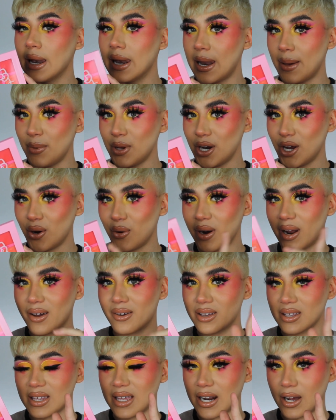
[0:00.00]
let me know and
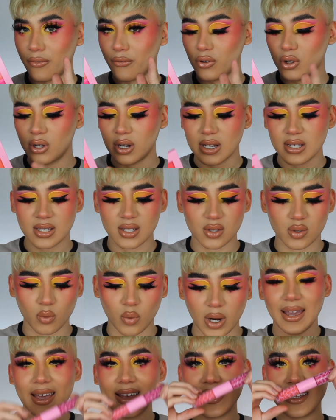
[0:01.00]
I'll get that out for you guys as
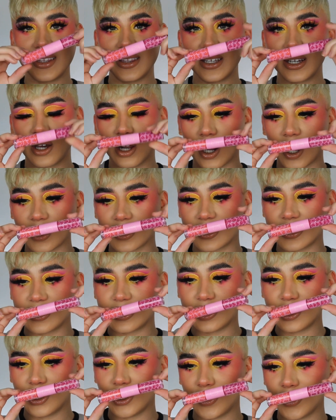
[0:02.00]
well. And then the
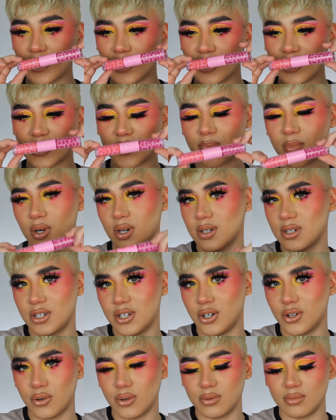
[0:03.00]
glosses, you know, they're just, you
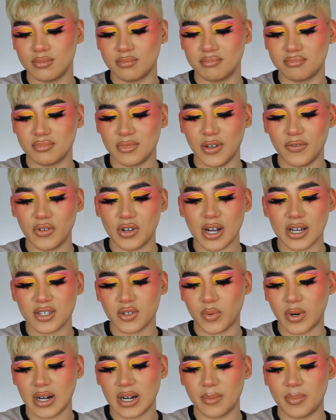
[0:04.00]
know, if you guys
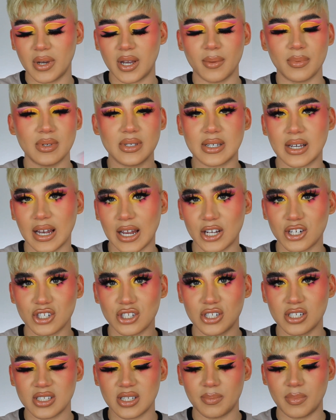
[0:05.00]
wanted to pick up this
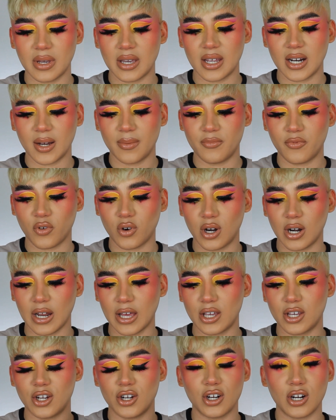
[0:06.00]
collection just to pick it up for
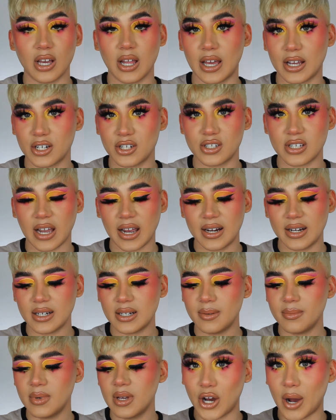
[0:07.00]
like your collector's
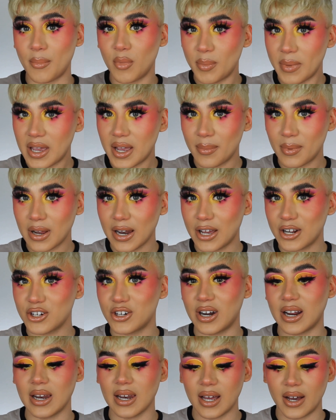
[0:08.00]
item. Now I'm a makeup collector
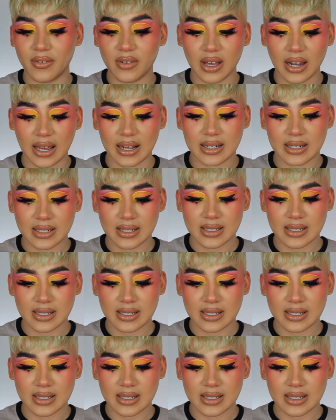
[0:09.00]
and I love collecting